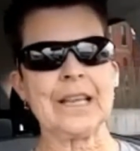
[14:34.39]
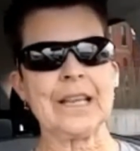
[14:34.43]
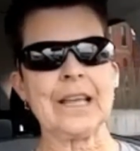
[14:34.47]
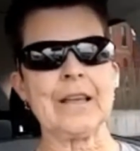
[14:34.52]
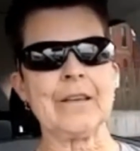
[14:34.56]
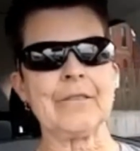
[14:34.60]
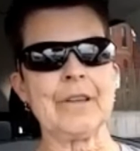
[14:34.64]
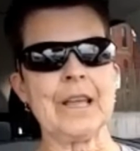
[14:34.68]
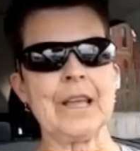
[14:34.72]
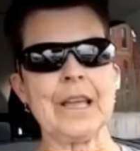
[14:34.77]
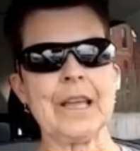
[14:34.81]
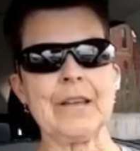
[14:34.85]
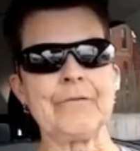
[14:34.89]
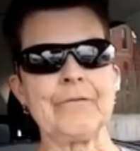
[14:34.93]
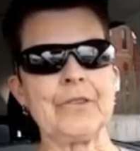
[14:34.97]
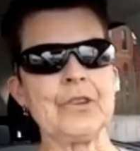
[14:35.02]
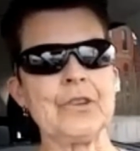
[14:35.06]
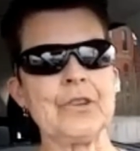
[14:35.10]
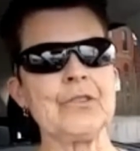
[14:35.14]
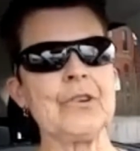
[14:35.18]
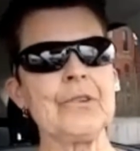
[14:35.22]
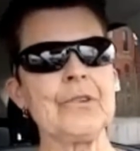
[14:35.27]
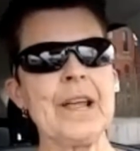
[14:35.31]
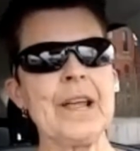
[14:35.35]
If
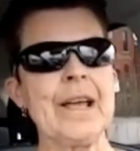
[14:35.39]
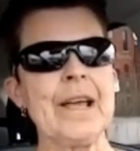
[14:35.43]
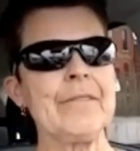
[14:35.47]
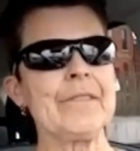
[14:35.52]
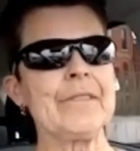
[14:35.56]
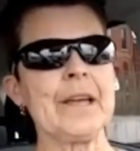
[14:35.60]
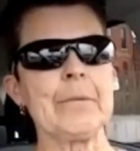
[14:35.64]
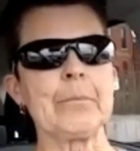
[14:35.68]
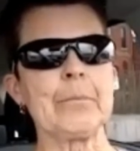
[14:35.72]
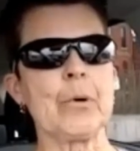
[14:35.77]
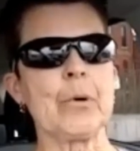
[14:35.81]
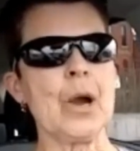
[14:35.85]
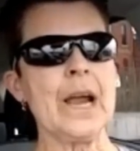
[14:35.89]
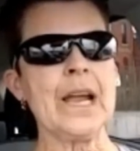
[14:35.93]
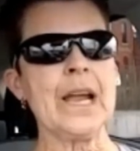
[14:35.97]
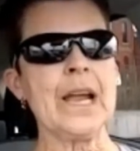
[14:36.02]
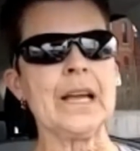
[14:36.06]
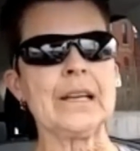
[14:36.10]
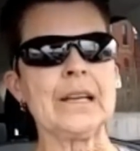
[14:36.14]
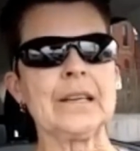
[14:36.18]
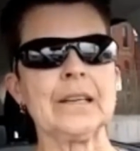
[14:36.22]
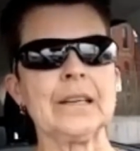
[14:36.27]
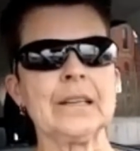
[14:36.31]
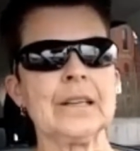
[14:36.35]
you don't have that
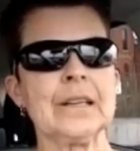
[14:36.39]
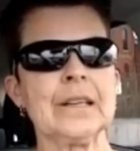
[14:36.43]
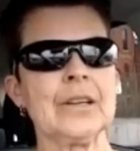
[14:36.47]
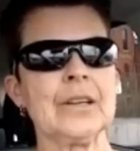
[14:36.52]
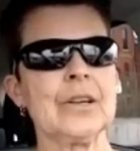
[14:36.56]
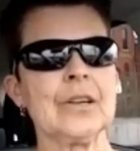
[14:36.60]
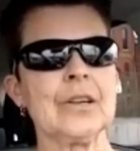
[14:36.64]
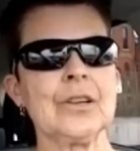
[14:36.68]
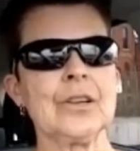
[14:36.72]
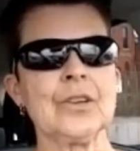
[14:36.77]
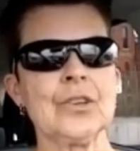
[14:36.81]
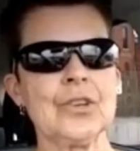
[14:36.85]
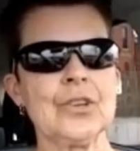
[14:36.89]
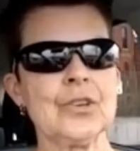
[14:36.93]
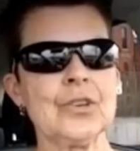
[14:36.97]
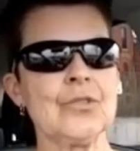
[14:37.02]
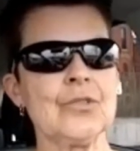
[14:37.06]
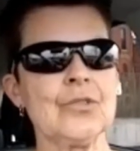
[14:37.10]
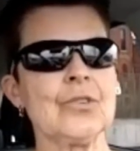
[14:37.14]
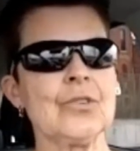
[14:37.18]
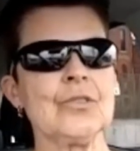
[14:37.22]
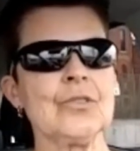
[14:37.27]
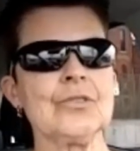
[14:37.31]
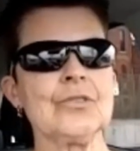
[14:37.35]
brand,
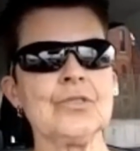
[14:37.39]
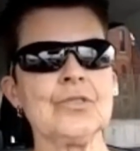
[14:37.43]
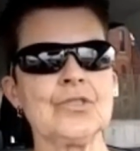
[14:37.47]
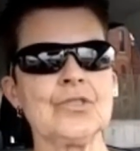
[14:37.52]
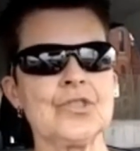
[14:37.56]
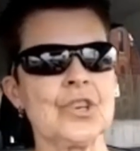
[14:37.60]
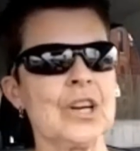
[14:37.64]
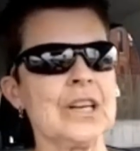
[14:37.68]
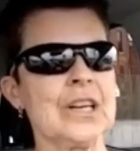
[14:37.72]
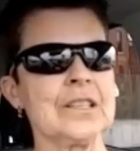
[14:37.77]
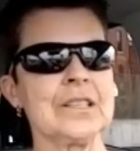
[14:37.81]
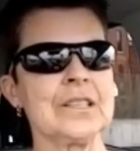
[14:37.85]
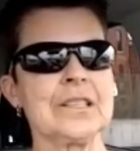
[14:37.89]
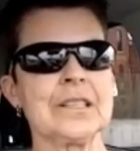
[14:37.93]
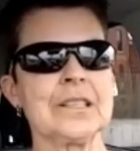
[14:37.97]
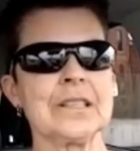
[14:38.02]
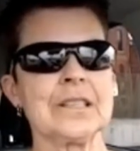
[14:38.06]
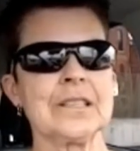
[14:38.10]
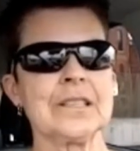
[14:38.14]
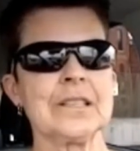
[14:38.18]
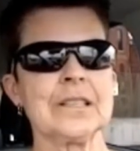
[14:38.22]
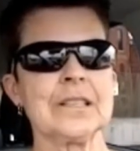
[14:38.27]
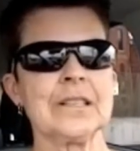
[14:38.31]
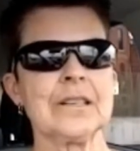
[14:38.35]
you're just
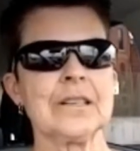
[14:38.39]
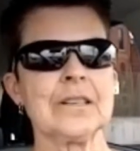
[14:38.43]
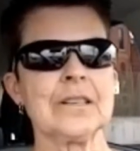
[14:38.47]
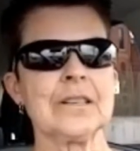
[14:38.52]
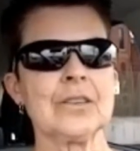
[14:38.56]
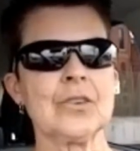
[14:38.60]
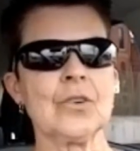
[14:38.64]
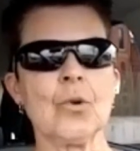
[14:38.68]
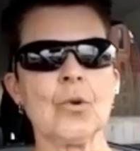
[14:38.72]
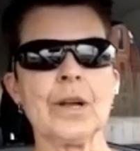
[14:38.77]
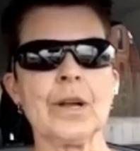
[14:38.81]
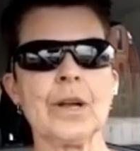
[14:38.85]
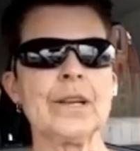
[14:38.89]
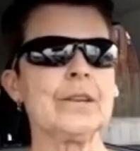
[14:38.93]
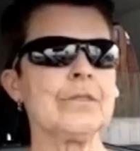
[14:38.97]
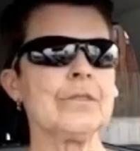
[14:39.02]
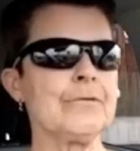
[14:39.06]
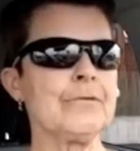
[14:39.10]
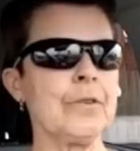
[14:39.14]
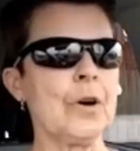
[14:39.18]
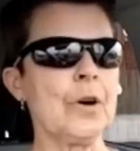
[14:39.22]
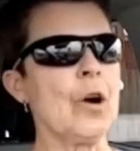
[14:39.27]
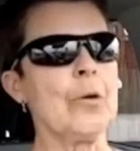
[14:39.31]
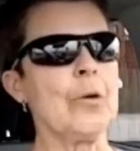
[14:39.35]
going to
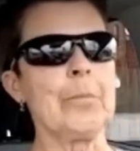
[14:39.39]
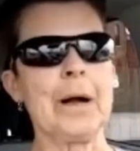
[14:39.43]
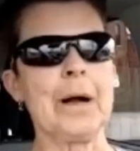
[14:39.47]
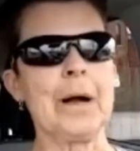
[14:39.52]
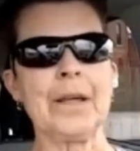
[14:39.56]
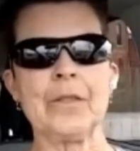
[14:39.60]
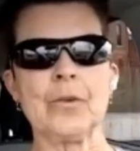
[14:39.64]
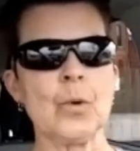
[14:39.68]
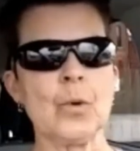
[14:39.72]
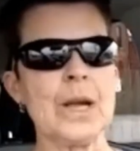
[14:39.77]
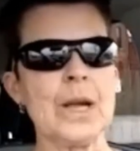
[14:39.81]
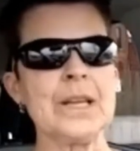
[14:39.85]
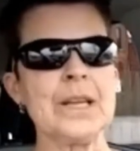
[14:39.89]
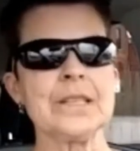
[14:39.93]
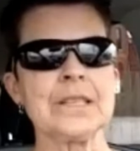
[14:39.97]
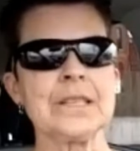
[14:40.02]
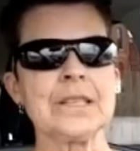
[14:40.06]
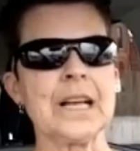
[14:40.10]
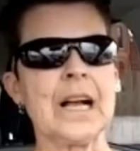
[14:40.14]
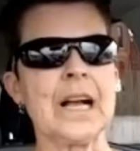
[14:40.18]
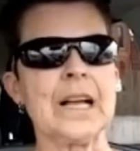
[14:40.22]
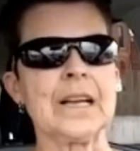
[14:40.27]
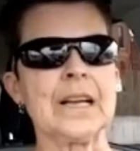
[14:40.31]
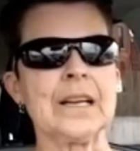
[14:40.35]
fall by the
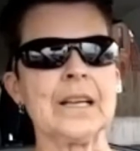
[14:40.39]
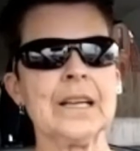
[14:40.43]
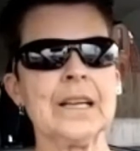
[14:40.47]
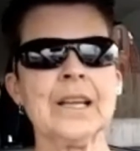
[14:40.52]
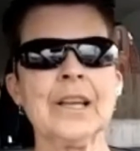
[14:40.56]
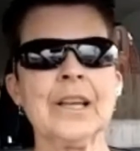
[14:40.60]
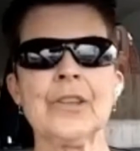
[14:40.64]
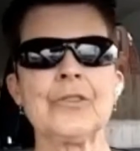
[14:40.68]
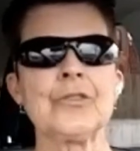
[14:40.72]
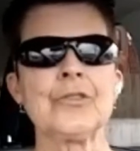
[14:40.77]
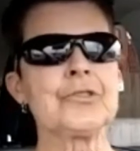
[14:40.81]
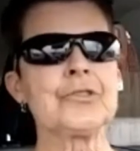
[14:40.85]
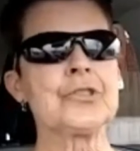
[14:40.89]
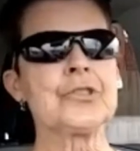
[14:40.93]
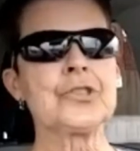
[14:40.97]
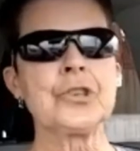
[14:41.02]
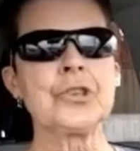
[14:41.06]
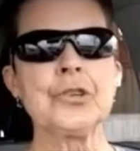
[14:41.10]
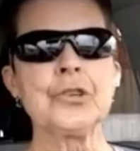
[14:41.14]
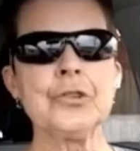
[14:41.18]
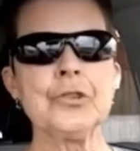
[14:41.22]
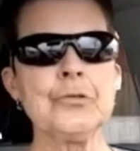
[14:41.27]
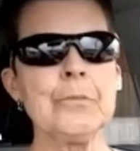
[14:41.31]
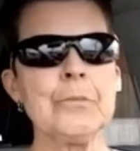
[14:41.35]
wayside. There's
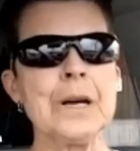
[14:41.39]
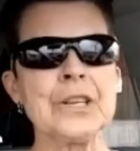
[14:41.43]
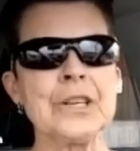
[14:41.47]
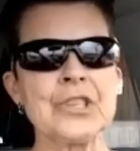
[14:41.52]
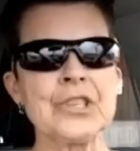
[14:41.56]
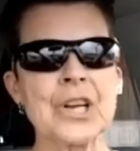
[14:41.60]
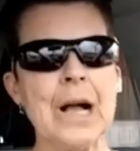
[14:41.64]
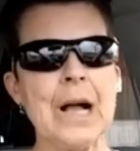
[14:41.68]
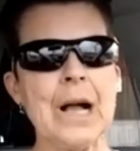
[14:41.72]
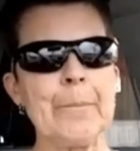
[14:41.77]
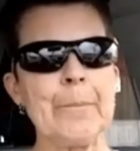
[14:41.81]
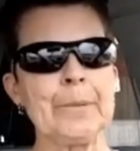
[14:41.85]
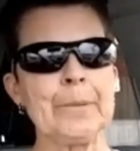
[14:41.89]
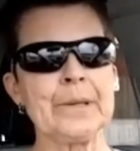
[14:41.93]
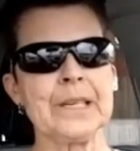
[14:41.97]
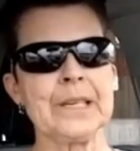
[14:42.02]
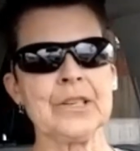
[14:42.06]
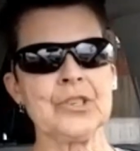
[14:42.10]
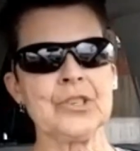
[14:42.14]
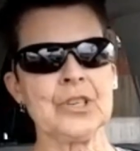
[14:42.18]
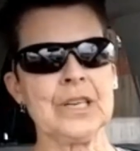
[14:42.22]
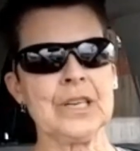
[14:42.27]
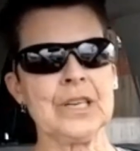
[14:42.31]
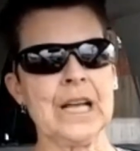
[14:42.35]
too much
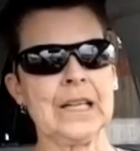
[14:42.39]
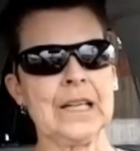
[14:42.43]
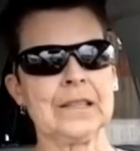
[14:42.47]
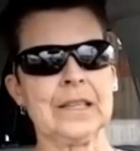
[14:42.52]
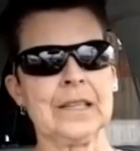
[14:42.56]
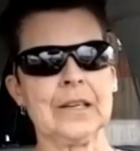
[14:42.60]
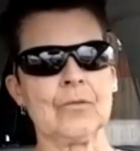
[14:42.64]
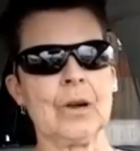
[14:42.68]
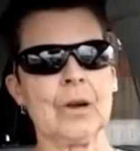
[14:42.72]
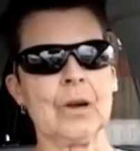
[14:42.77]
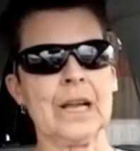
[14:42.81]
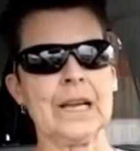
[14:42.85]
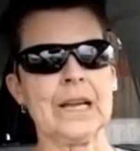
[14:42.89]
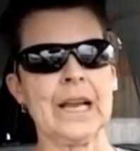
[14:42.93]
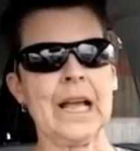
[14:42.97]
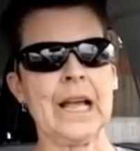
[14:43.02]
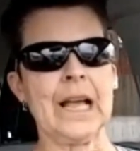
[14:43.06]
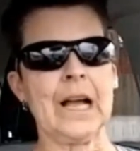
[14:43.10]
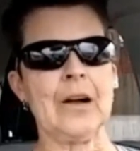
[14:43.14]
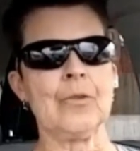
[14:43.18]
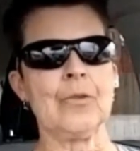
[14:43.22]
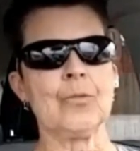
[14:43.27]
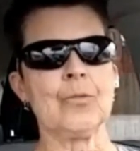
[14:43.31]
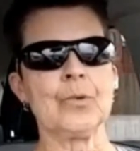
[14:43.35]
competition out there right
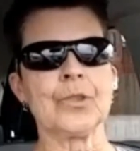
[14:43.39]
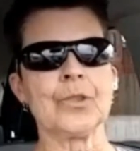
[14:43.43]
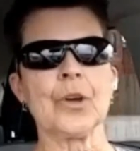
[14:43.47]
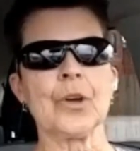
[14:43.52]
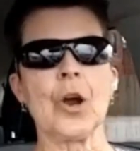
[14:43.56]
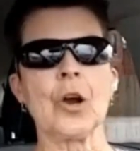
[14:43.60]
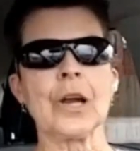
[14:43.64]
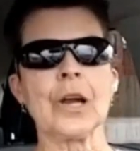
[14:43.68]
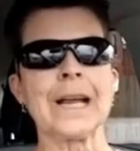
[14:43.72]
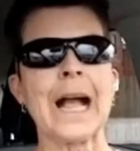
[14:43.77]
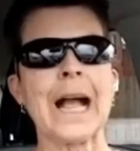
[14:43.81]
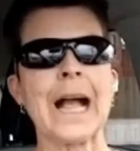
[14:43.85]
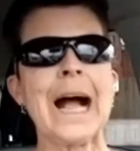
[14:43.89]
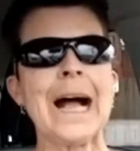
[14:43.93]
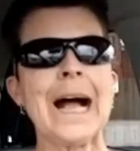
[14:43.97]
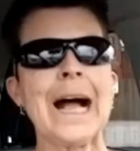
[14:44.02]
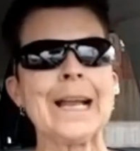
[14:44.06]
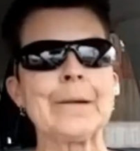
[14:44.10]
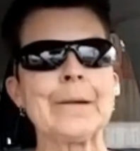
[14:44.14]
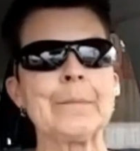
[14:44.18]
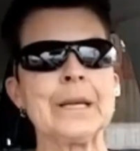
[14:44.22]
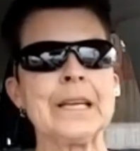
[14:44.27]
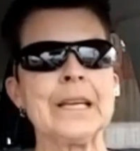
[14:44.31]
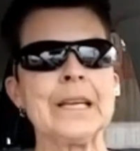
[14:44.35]
now with our
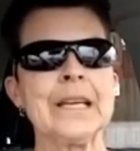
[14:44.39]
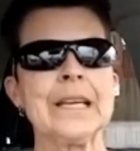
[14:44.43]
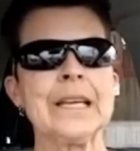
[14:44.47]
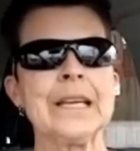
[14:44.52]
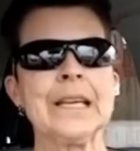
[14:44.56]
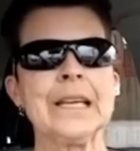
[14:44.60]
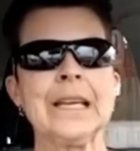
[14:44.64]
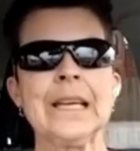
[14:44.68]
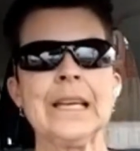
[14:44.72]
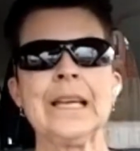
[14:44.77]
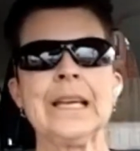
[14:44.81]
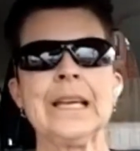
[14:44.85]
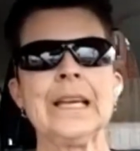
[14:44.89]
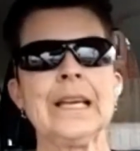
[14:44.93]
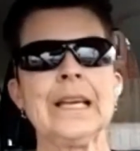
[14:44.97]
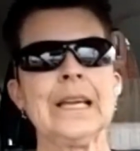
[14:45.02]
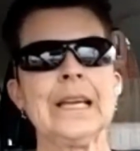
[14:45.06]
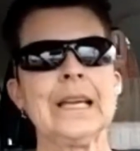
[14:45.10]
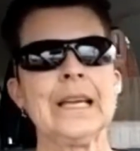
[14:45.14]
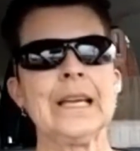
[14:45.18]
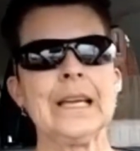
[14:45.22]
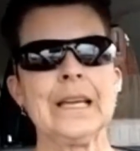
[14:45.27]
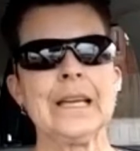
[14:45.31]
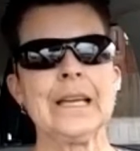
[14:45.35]
economy,
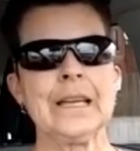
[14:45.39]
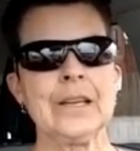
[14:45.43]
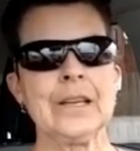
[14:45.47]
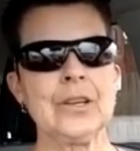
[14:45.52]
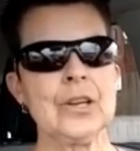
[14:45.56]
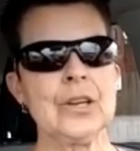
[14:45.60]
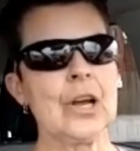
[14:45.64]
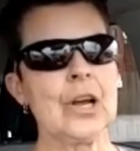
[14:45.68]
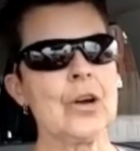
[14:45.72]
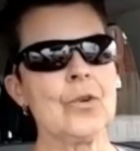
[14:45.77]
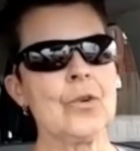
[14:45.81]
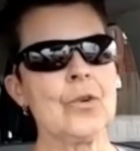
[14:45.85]
in